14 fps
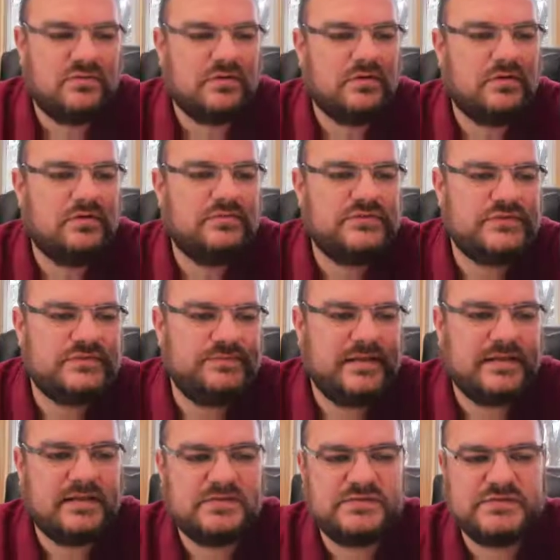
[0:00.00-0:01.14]
or just
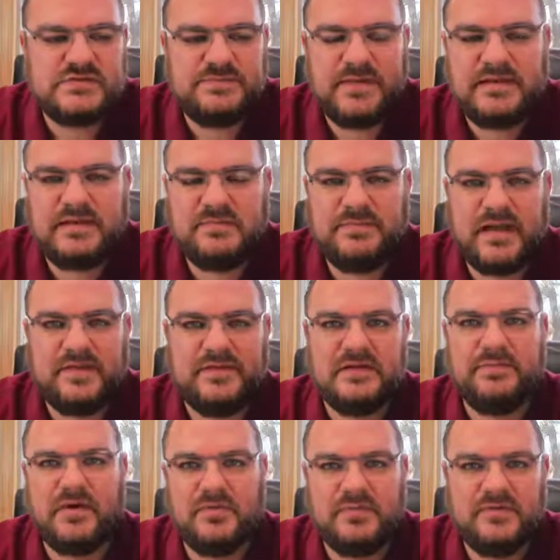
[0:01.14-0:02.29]
being suspended by the
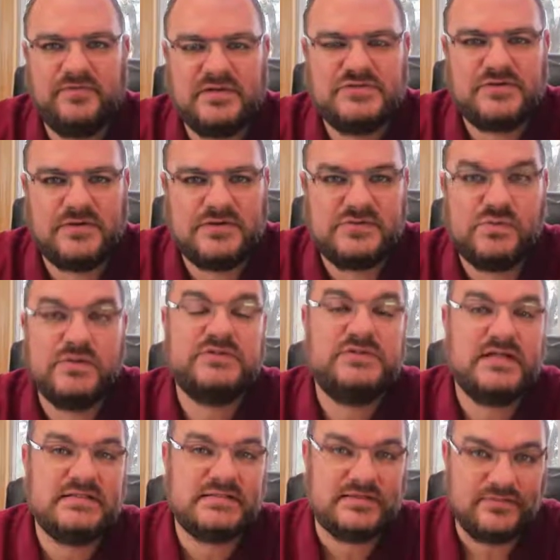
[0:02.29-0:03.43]
Department of Insurance, which
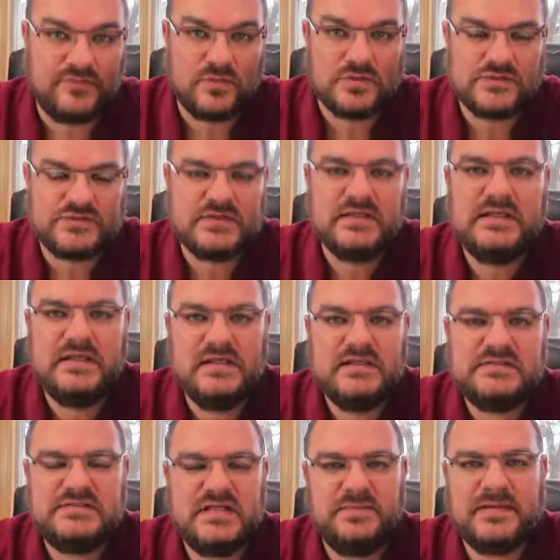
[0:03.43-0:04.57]
does enforce
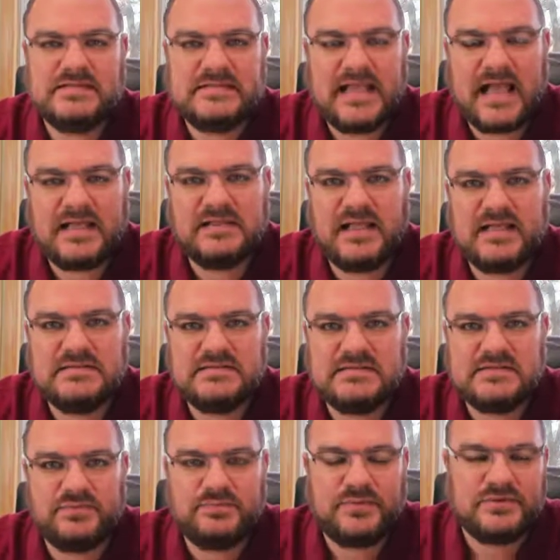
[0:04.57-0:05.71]
CMS guidelines as
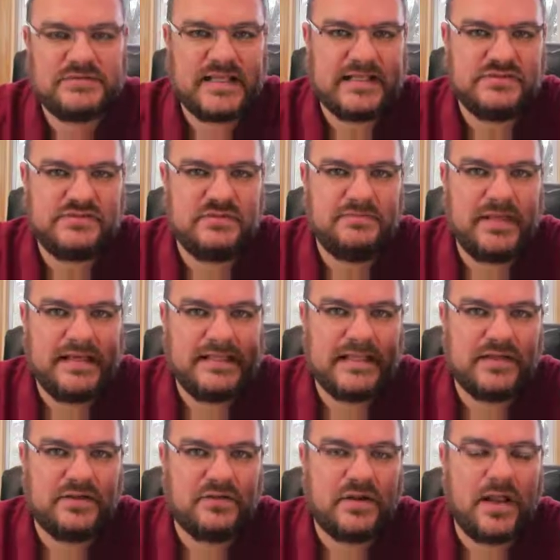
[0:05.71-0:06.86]
it pertains to
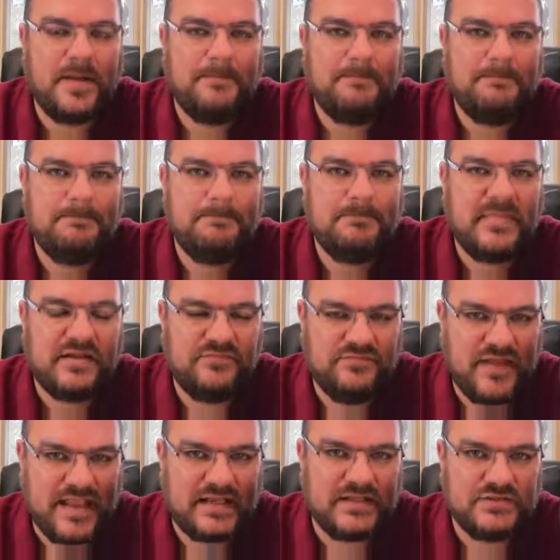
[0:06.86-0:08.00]
Medicare
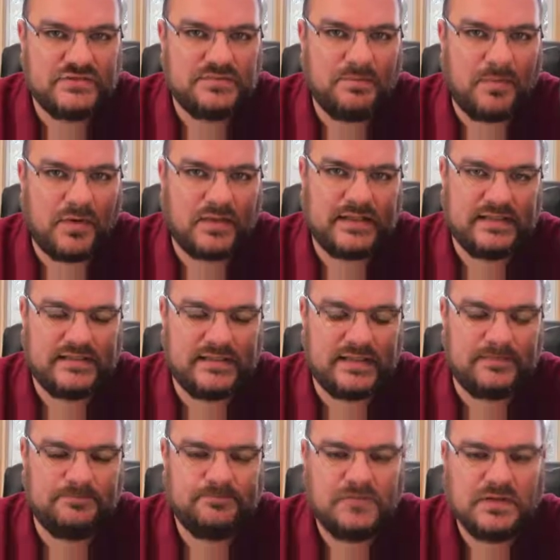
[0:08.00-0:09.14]
Advantage
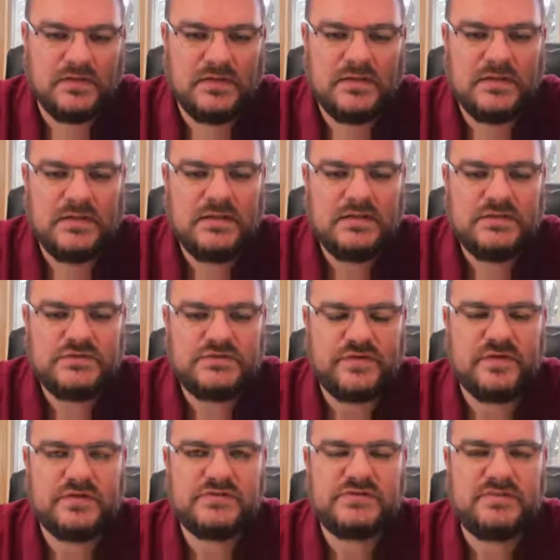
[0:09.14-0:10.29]
marketing. So
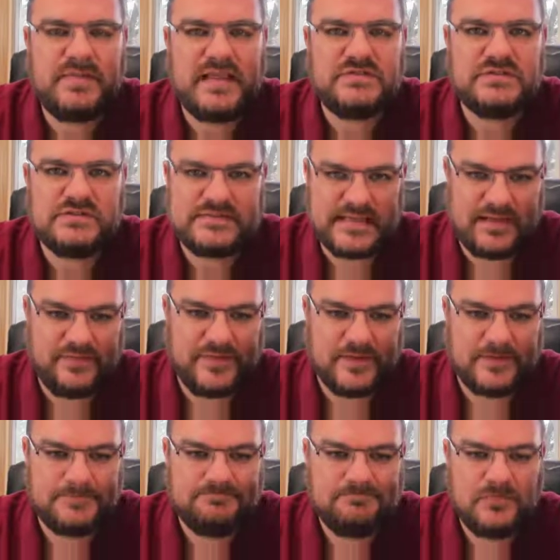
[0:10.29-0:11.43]
there are some agents out
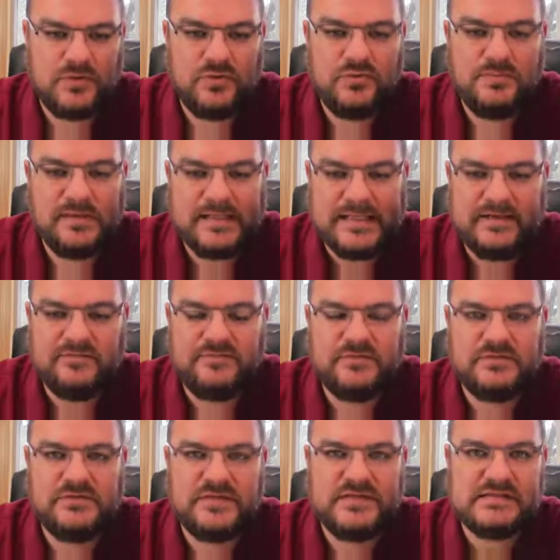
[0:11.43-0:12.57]
there who believe
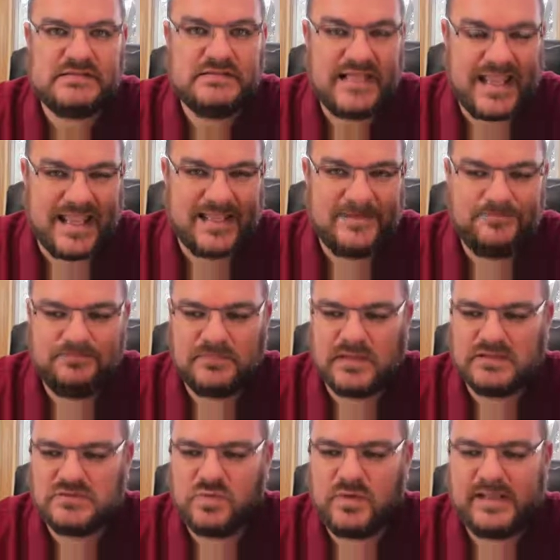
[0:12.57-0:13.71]
to this day
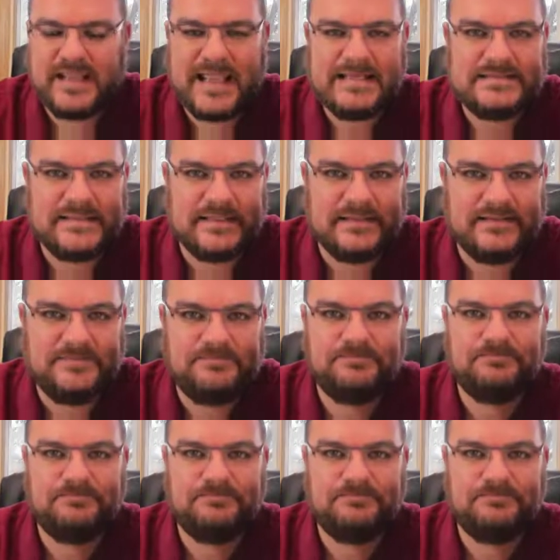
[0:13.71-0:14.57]
in 2018